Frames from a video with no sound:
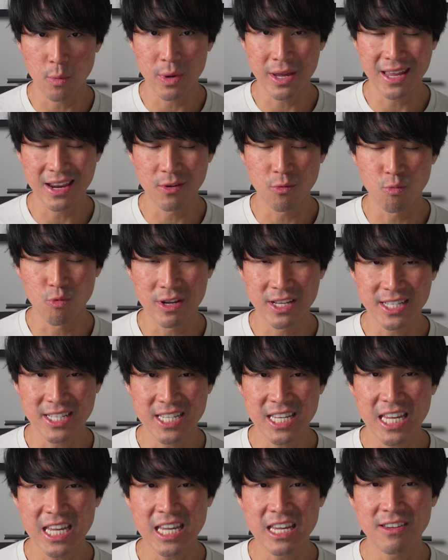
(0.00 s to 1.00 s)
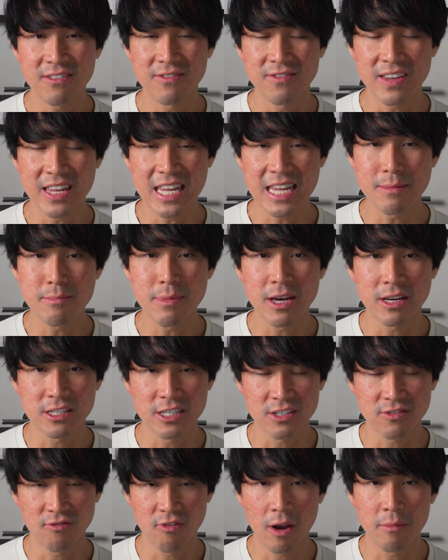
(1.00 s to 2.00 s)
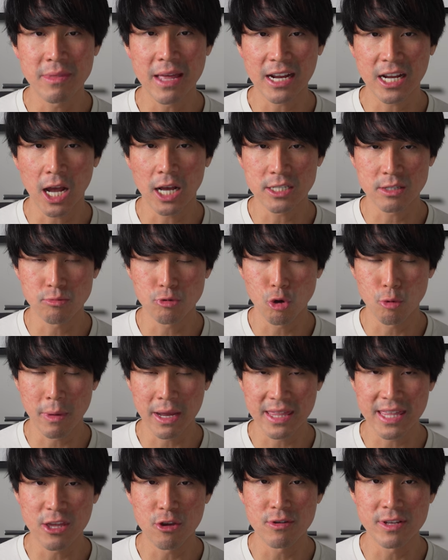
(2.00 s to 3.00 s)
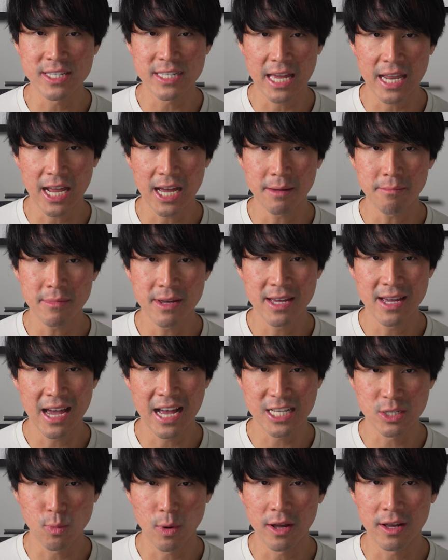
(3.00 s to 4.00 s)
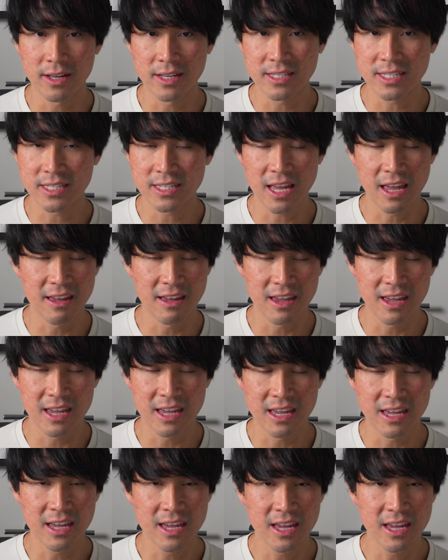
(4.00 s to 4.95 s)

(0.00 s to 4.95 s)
we can receive emails from that custom domain that you set up, as well as a